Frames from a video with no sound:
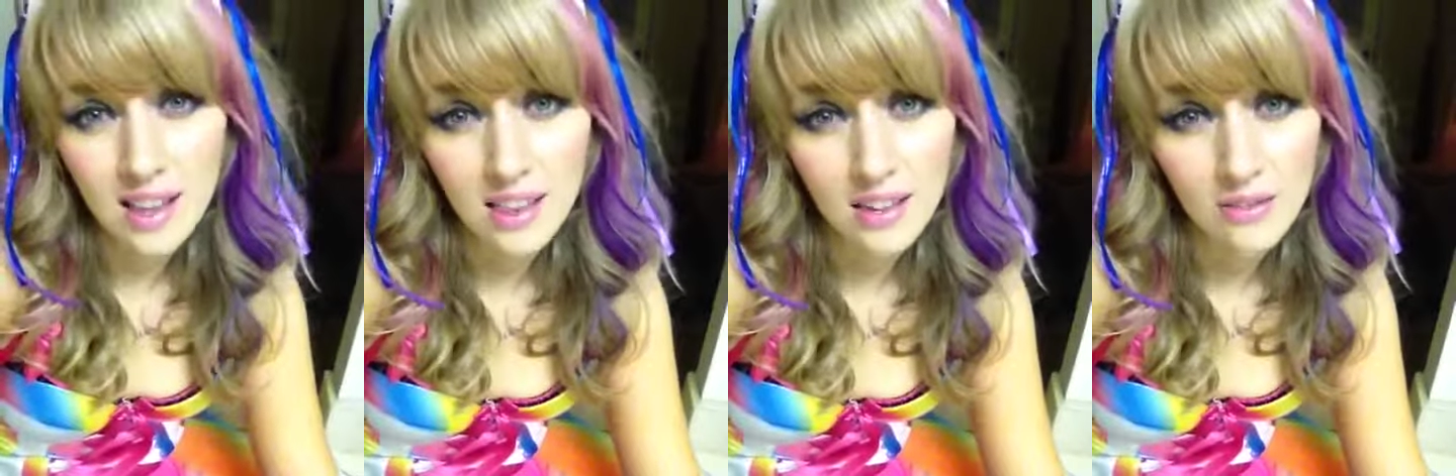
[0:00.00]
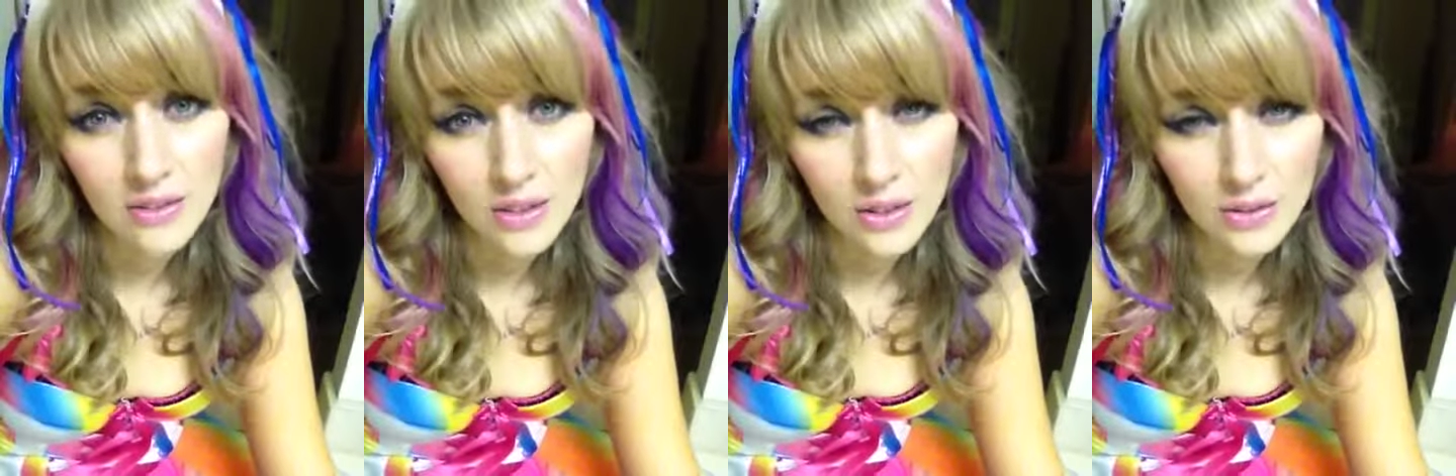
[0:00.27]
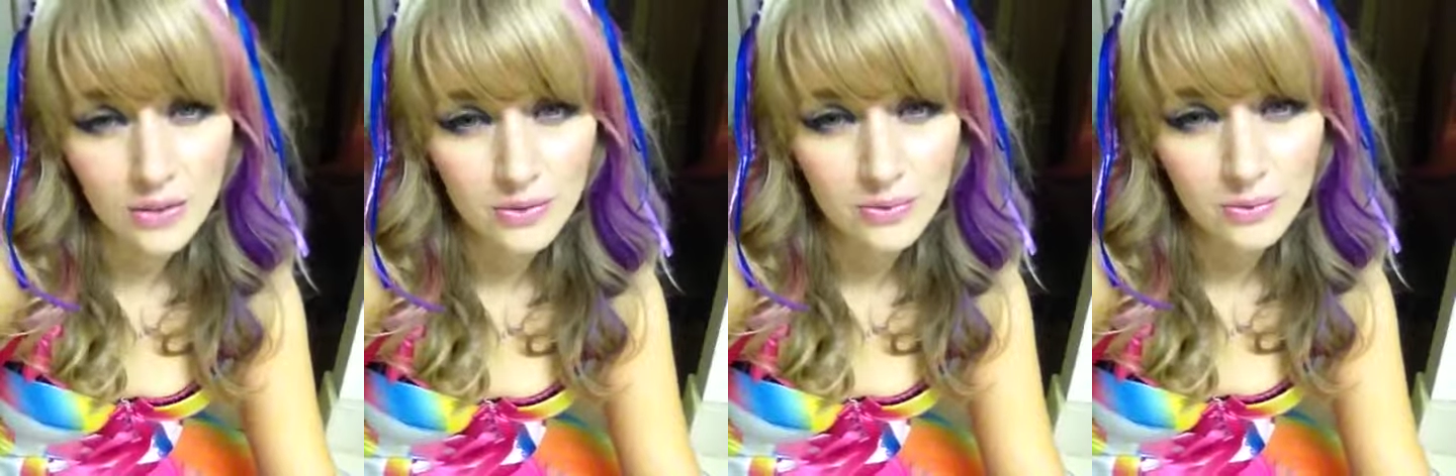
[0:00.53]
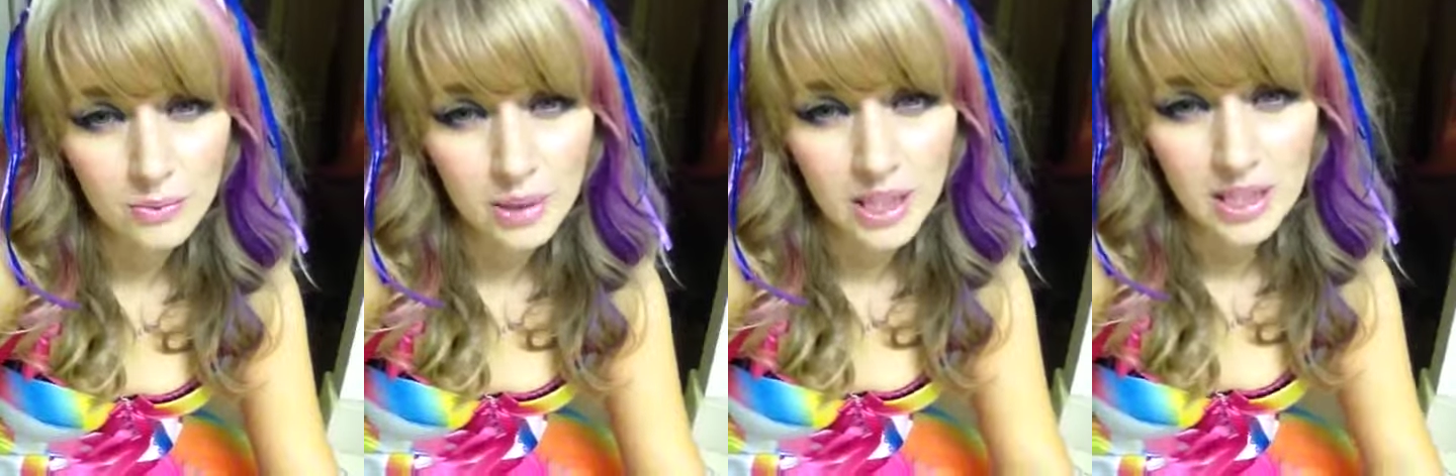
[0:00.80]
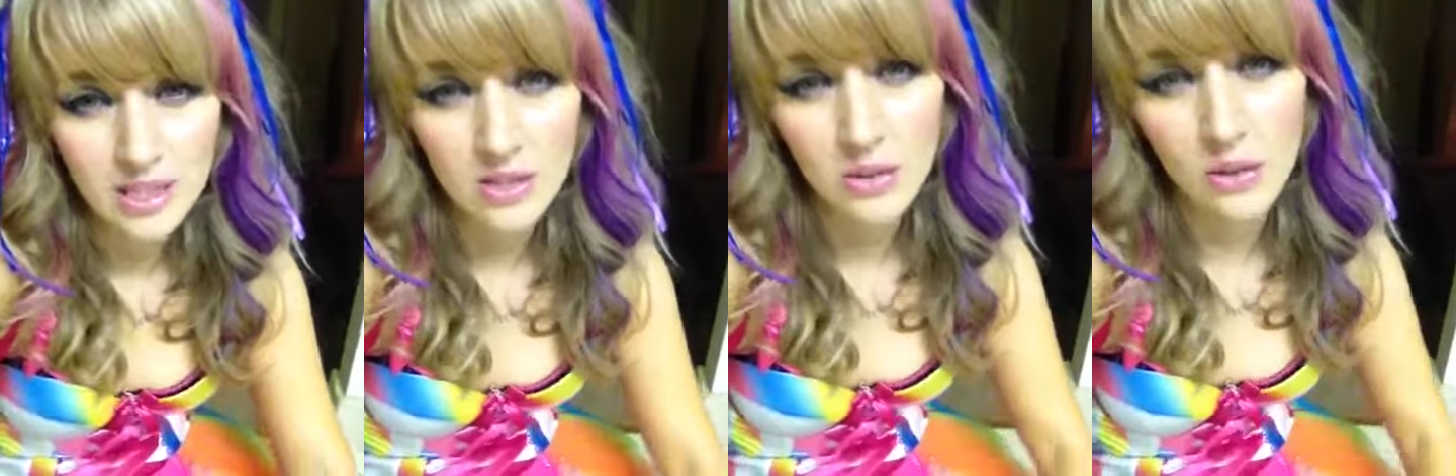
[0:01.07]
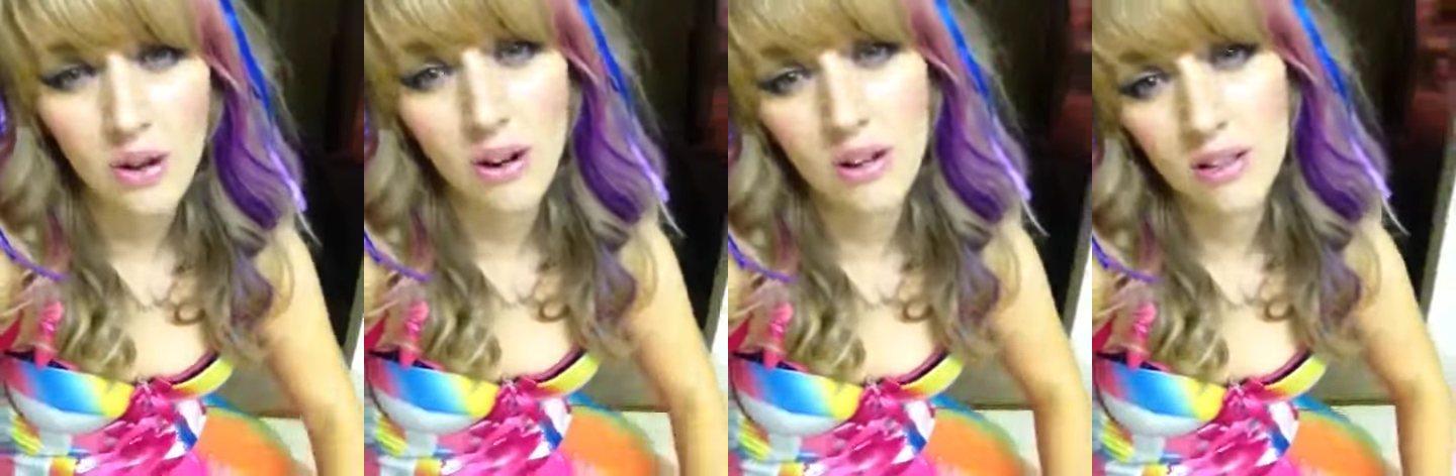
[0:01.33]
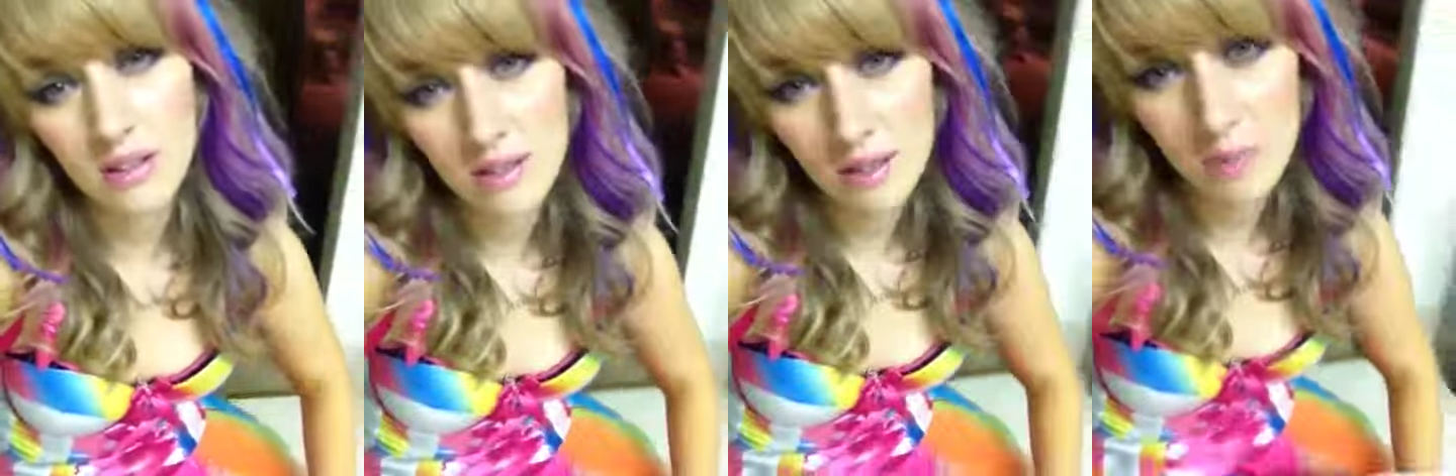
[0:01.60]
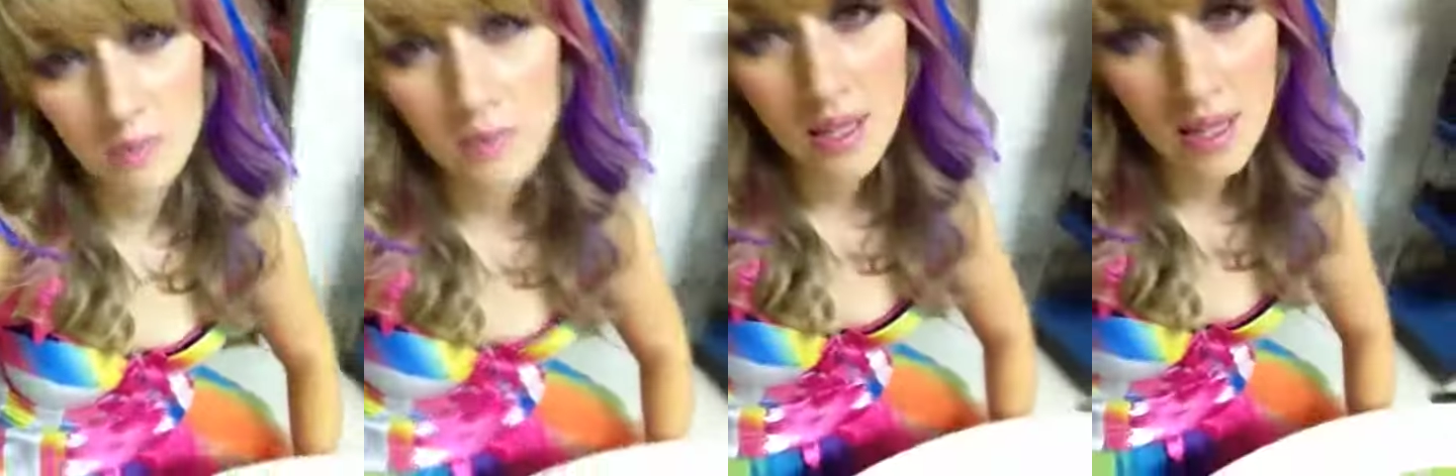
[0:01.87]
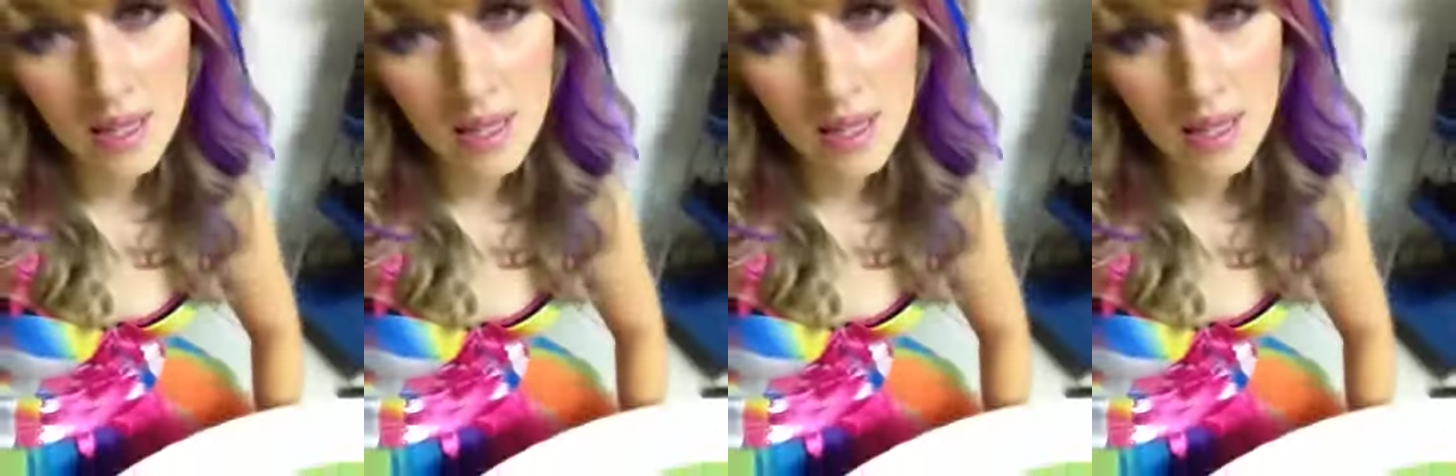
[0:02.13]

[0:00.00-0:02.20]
I love you because you're awesome.